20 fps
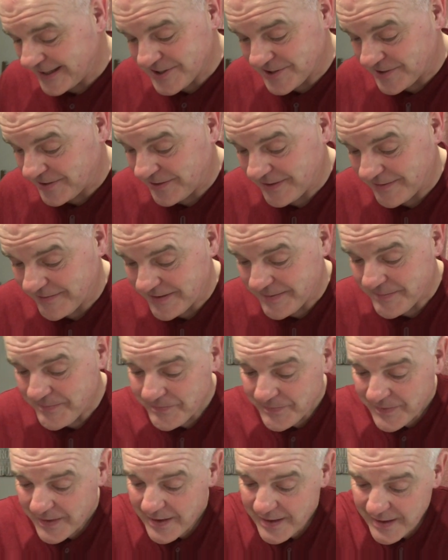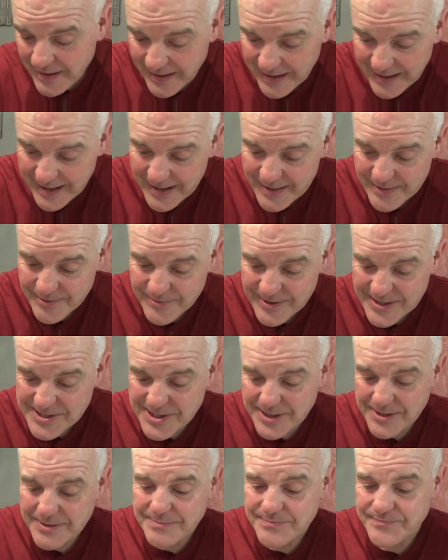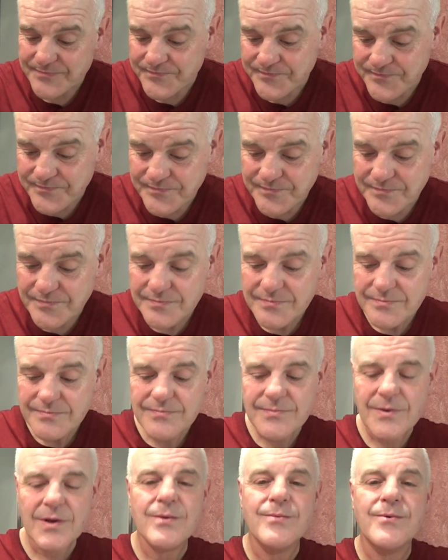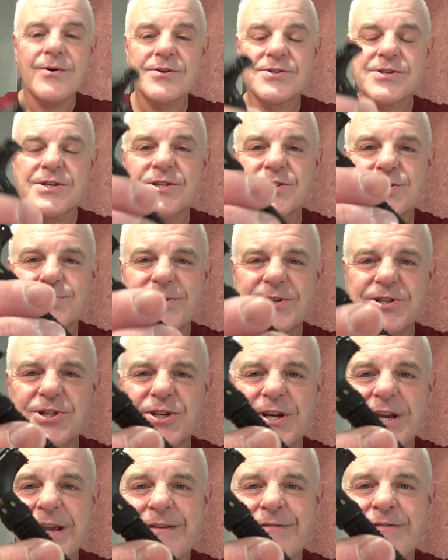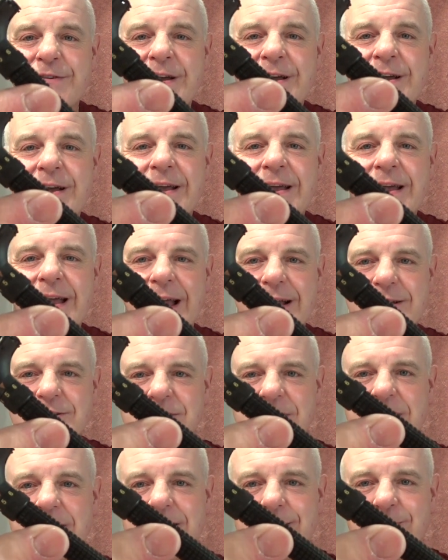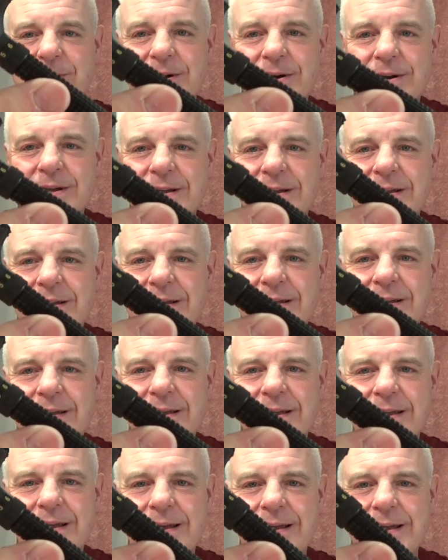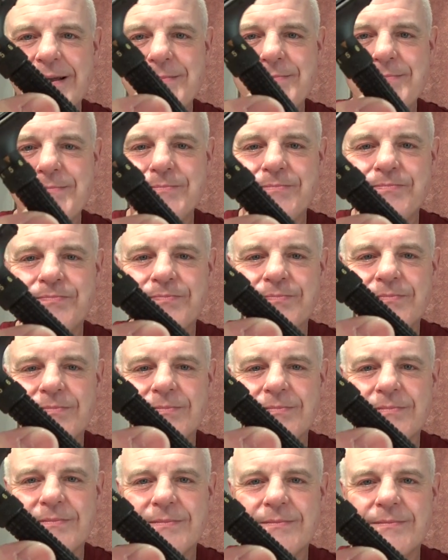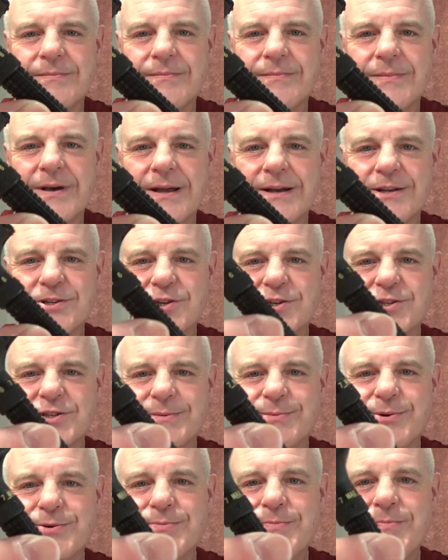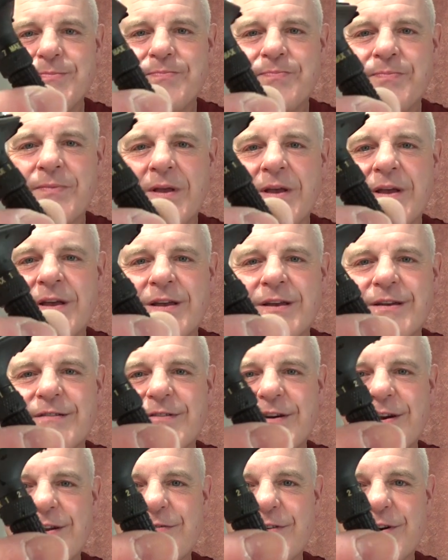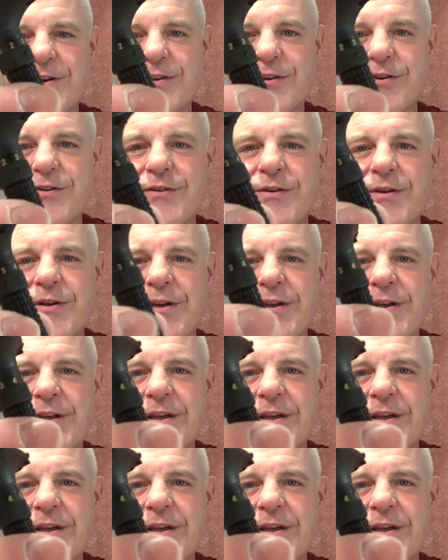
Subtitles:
I still love it. The razor was Swiss Shave Excalibur. An adjustable, very, very good.